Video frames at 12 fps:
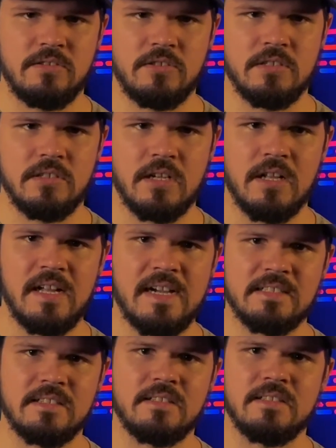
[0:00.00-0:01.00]
your
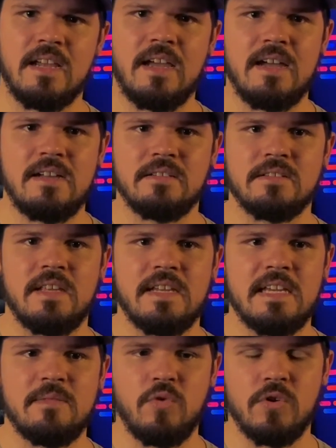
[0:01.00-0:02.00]
classes as they
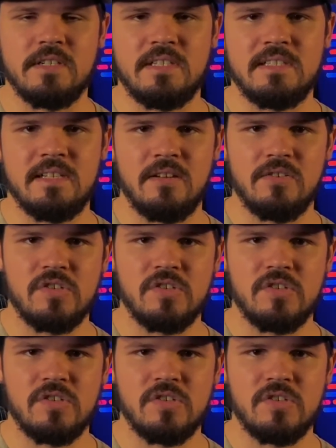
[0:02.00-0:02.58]
get more detailed.